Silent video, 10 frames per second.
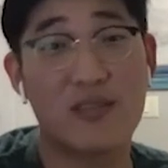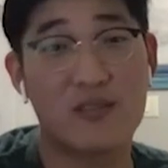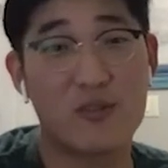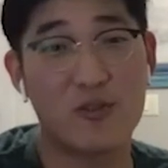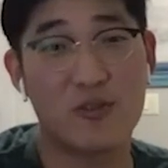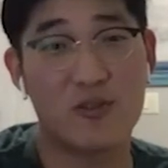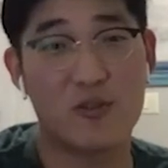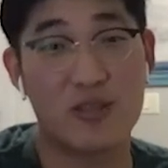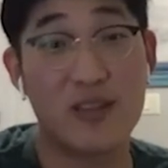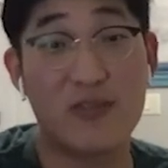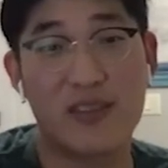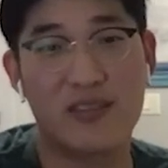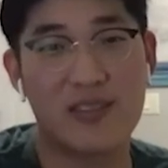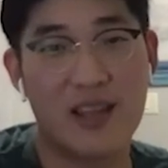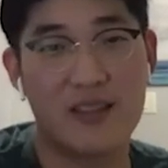being open to
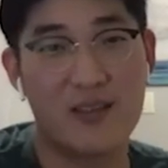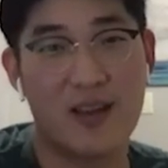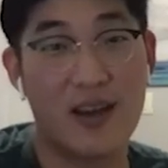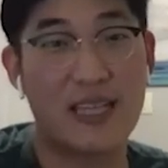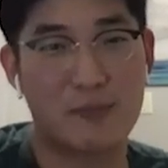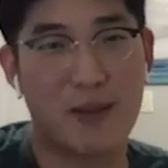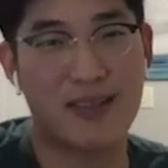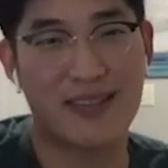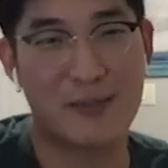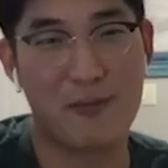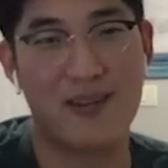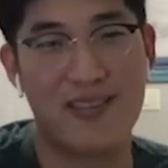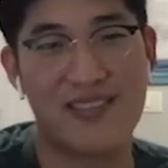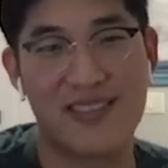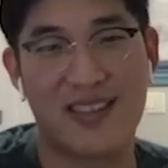different and
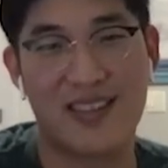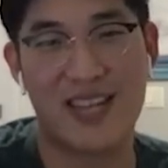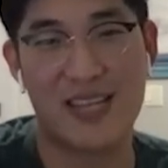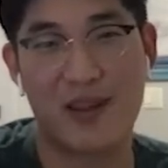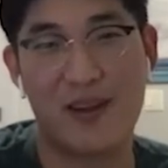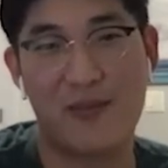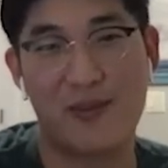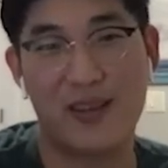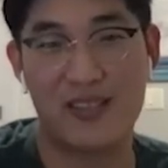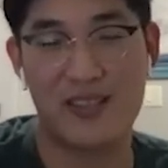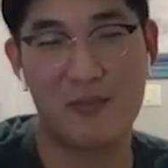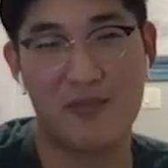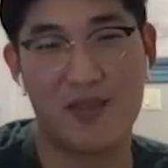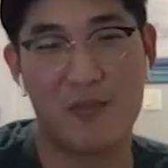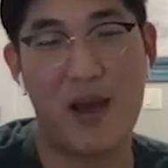unexpected experiences, I think has been helpful,
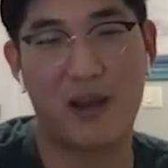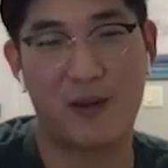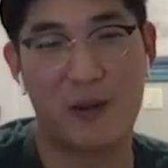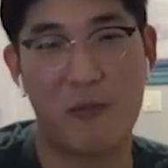at least in